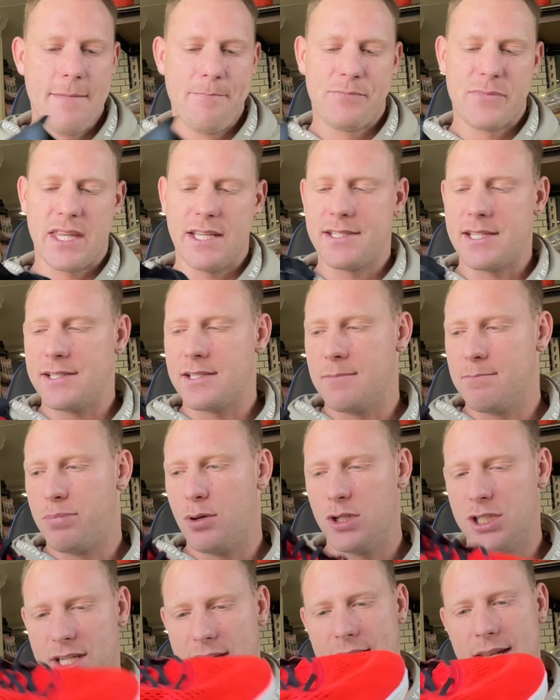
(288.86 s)
this isn't
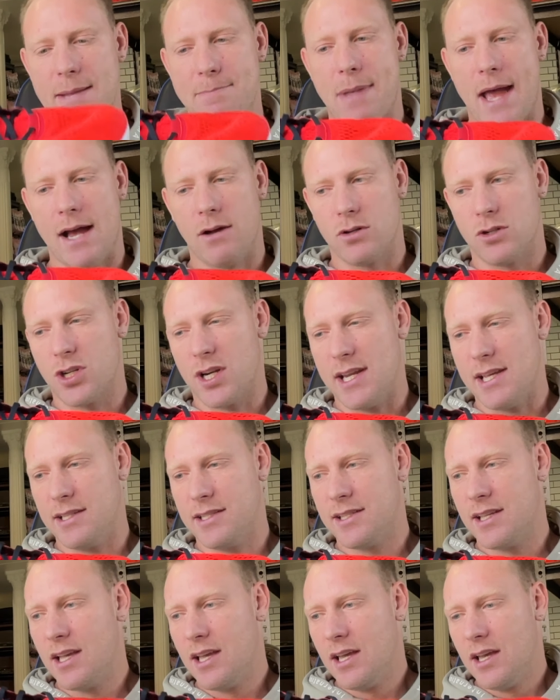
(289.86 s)
pushing any
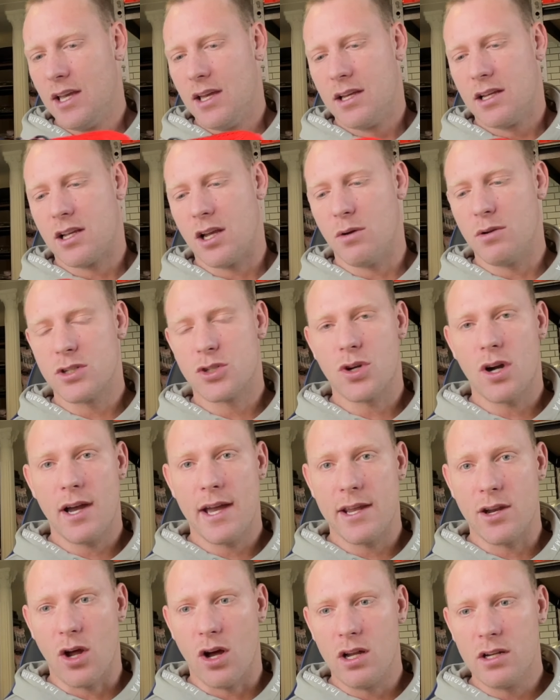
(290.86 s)
boundaries. Go and
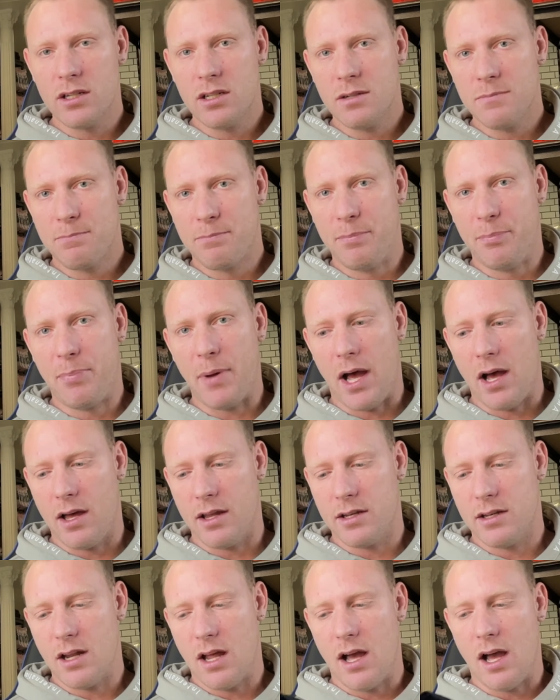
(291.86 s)
try it on,
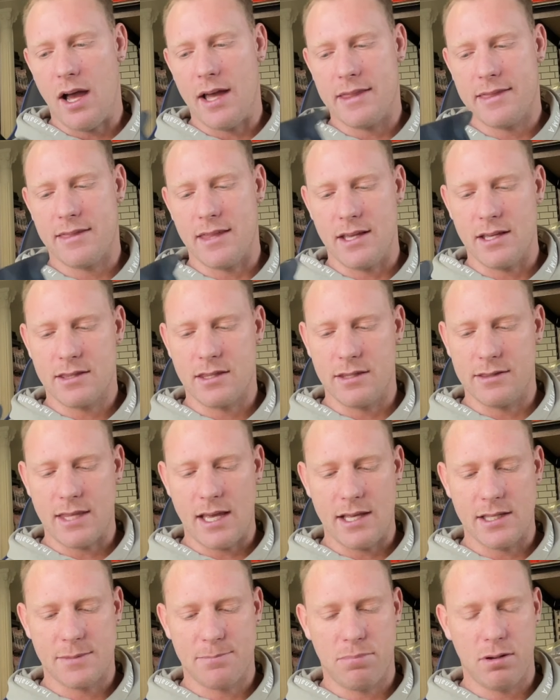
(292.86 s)
but I think that
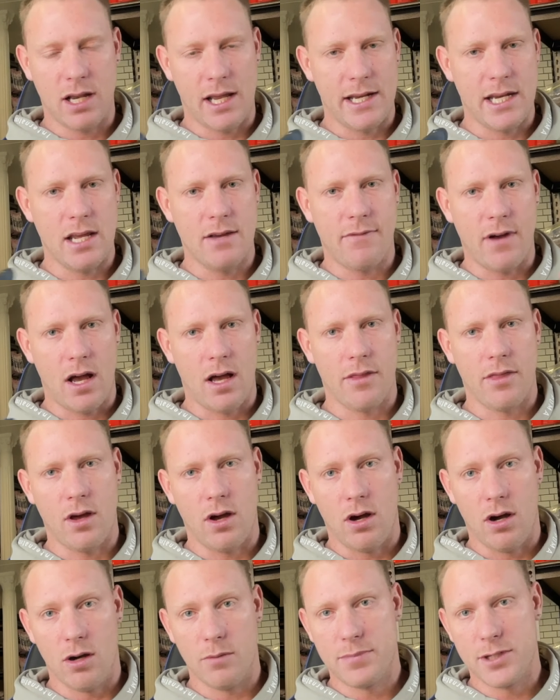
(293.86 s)
there's plenty of other
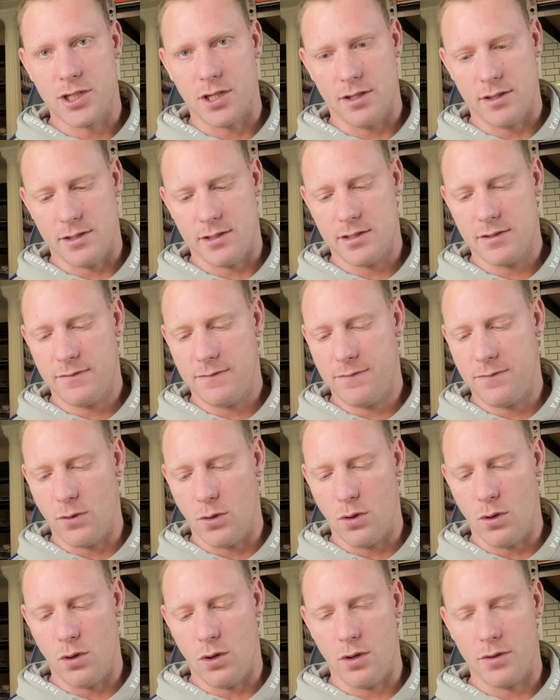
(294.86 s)
options
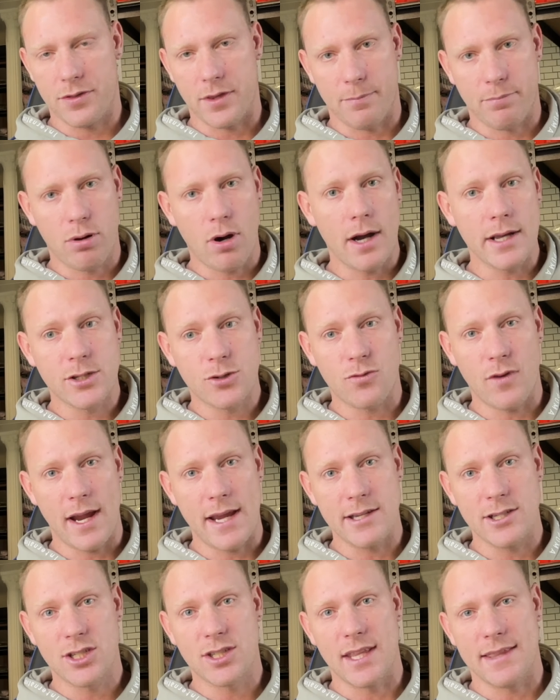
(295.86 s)
for the price
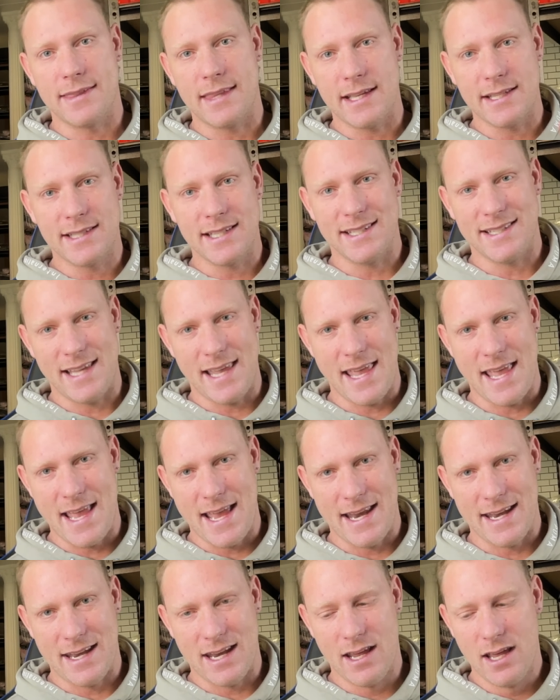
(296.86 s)
range that this is
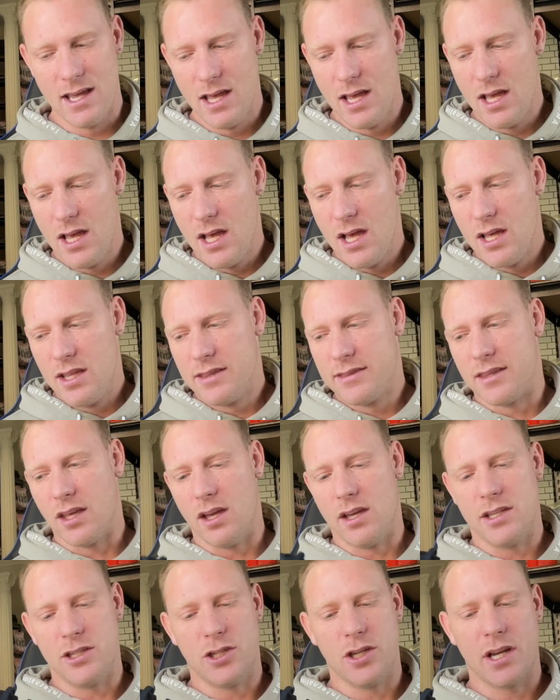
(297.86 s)
in
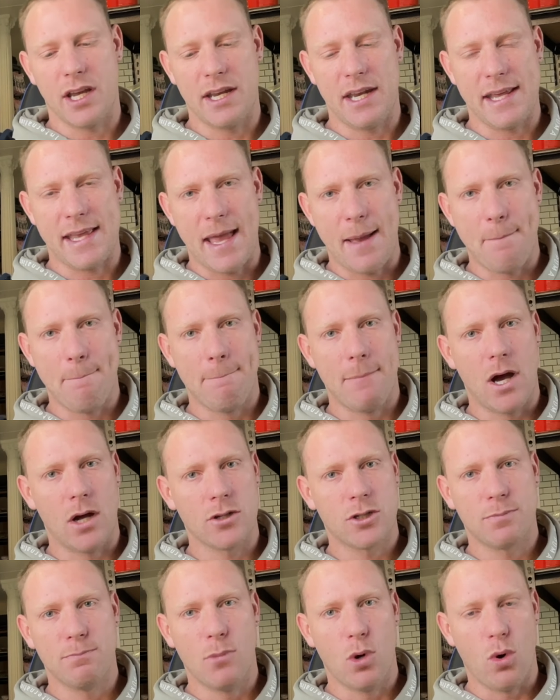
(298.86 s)
that you're going to get
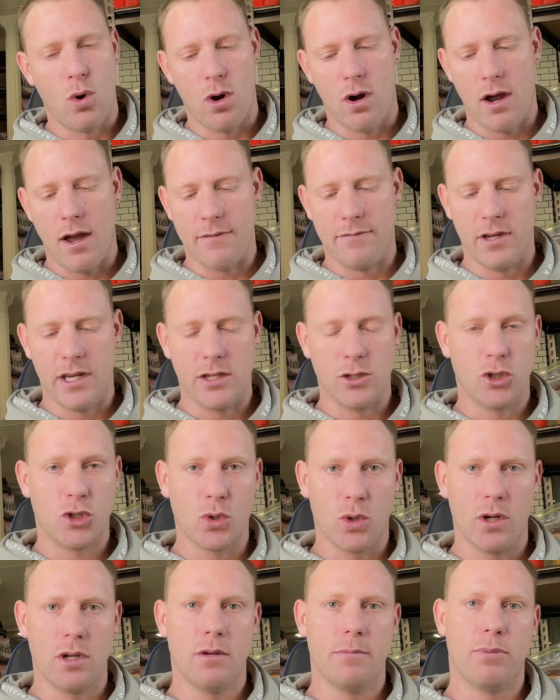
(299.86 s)
much more of an
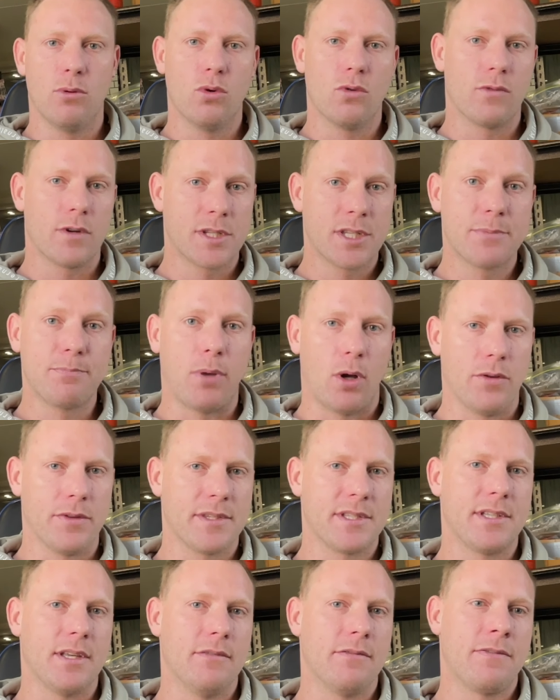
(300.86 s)
enjoyable,
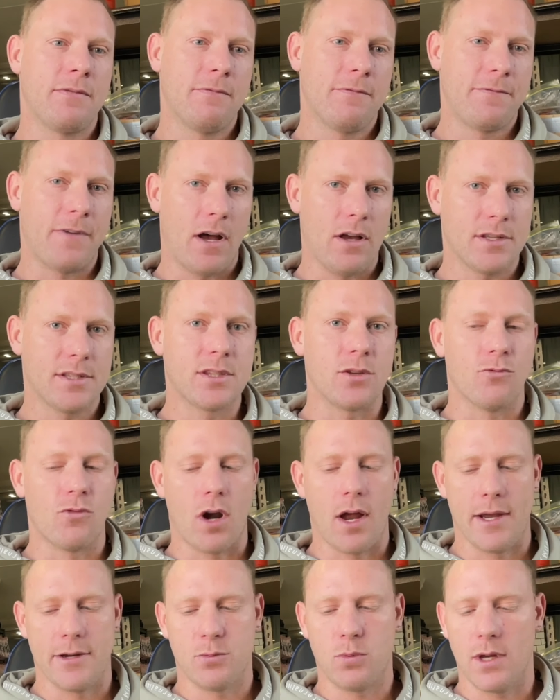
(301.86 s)
responsive, faster
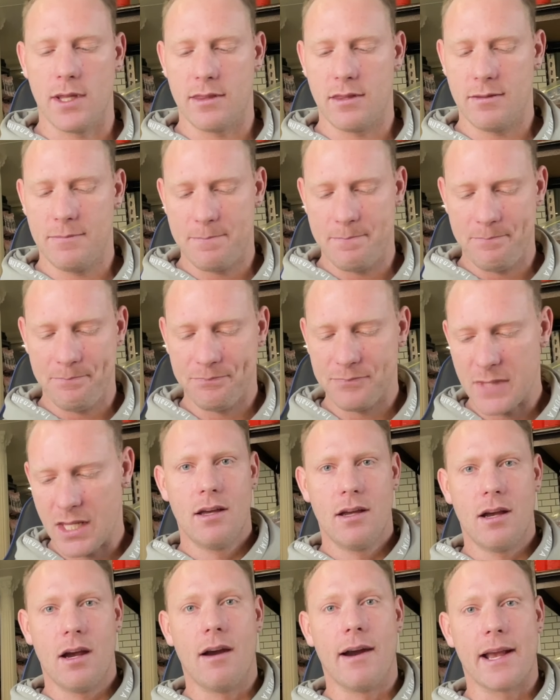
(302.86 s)
ride with.
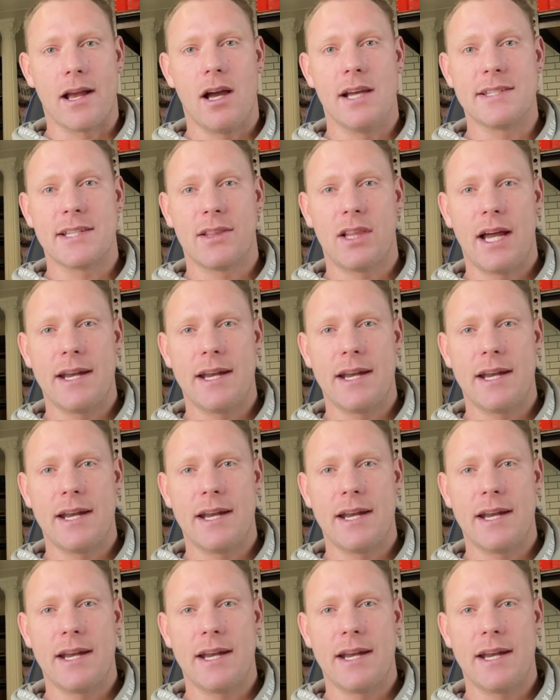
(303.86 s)
Alright guys, I'd like